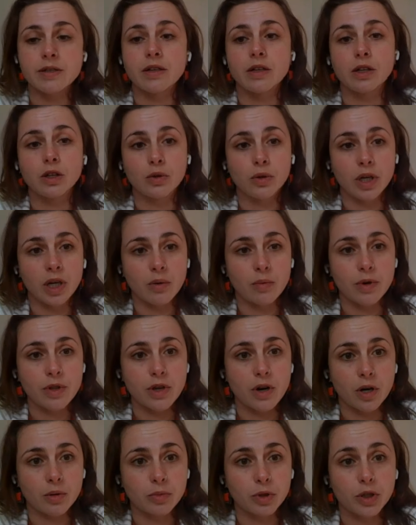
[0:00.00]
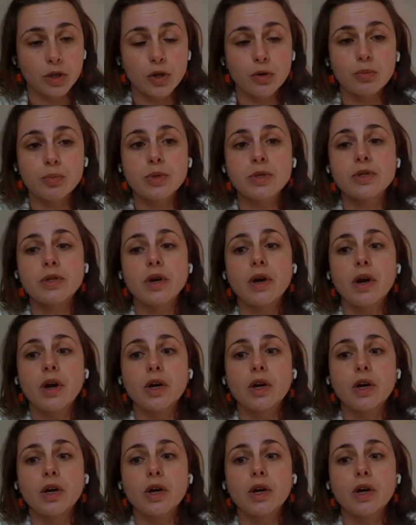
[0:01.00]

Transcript: including with armed groups,